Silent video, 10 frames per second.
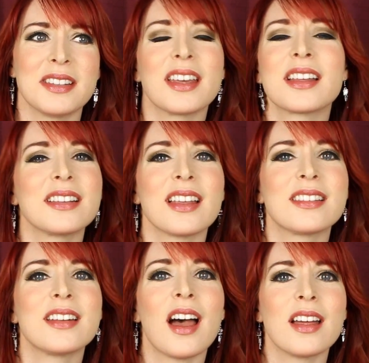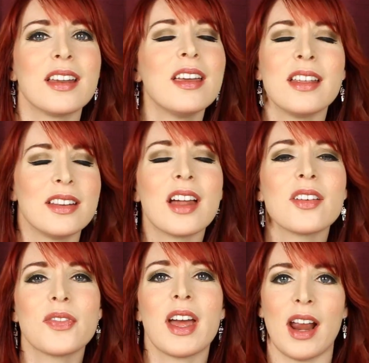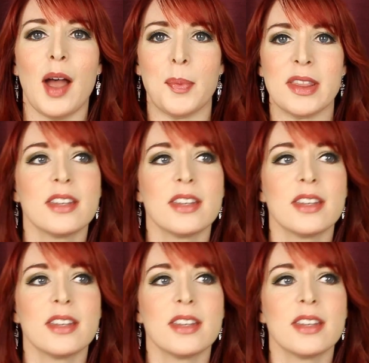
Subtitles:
Like, that's not, none of that happened.